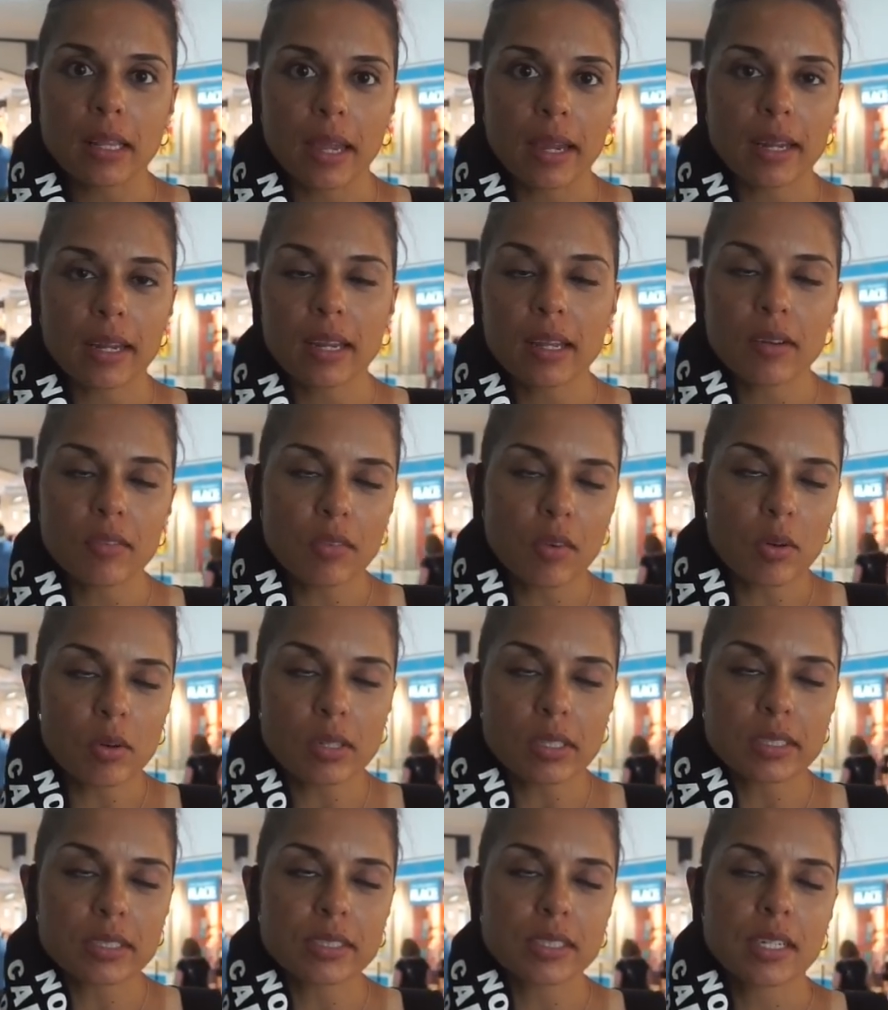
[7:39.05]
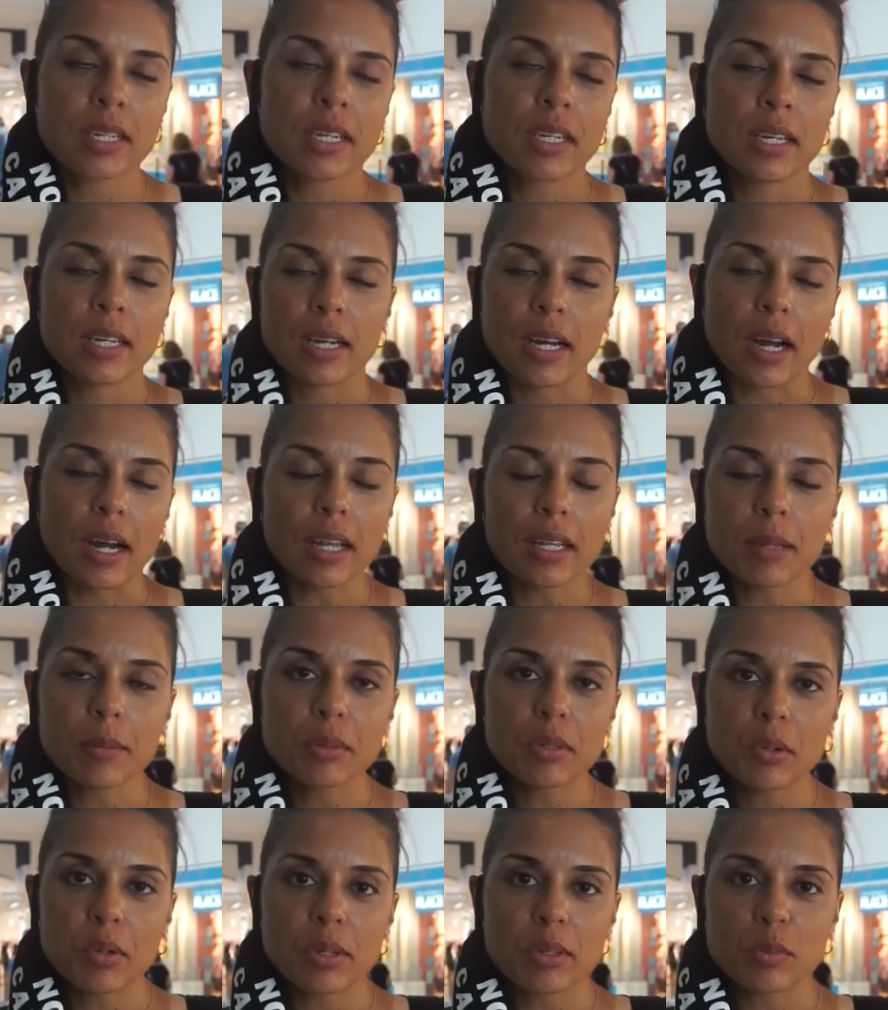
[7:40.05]
Like, and of course, all
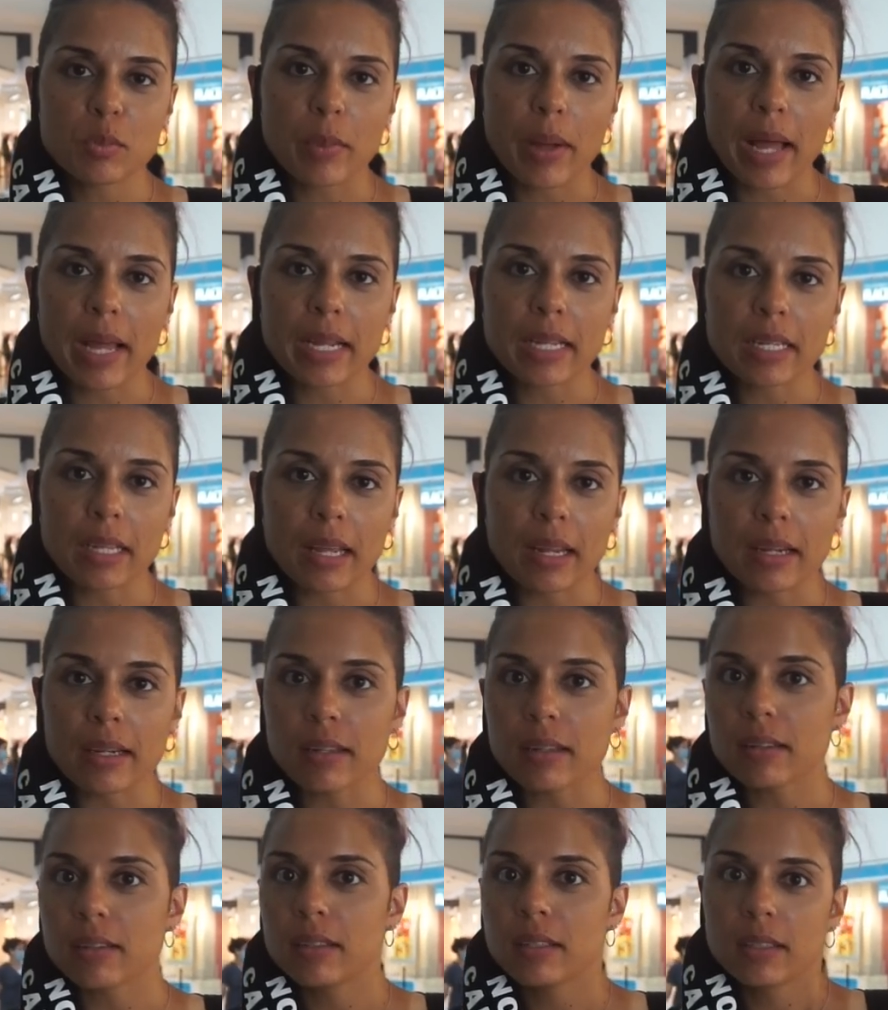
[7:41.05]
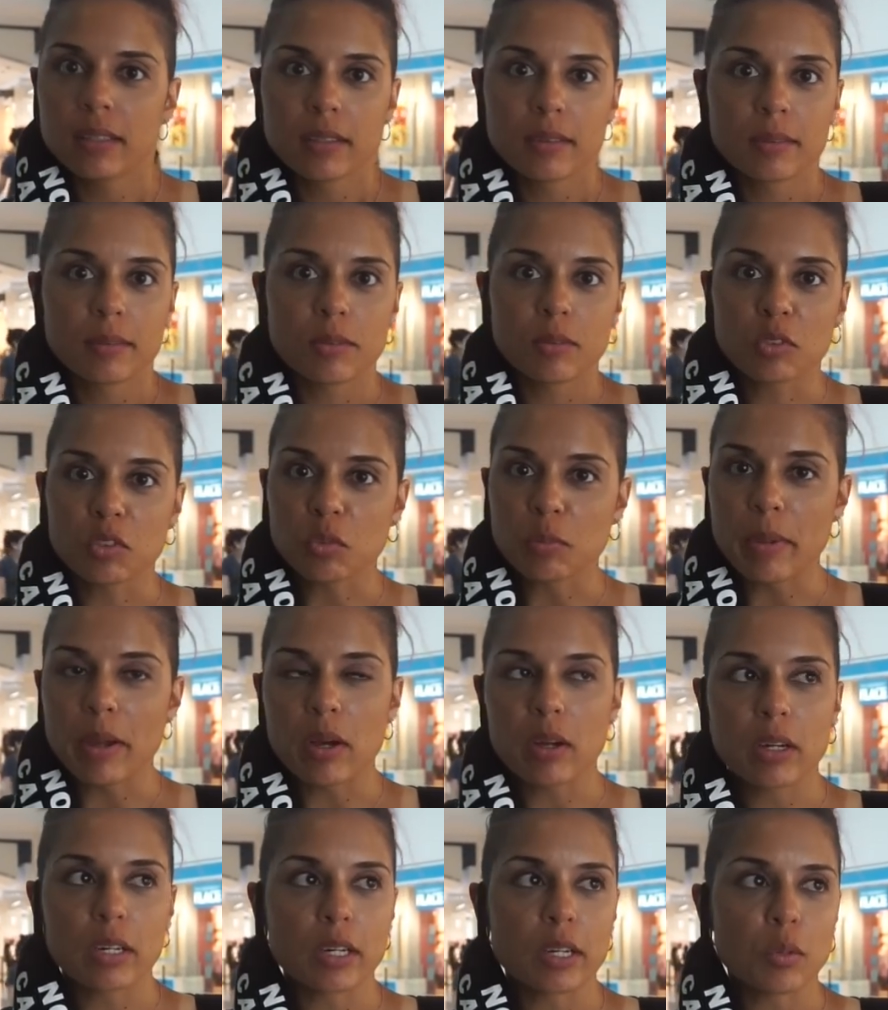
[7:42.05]
I'm doing is buying like
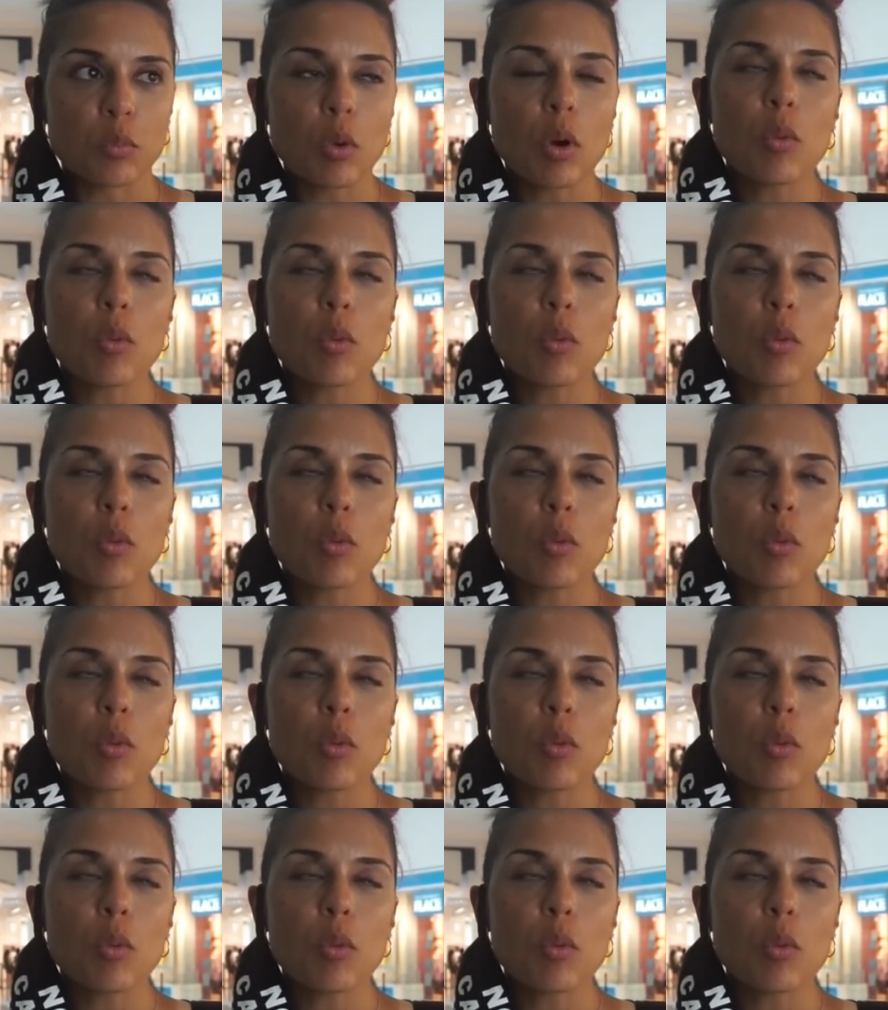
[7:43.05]
smell good.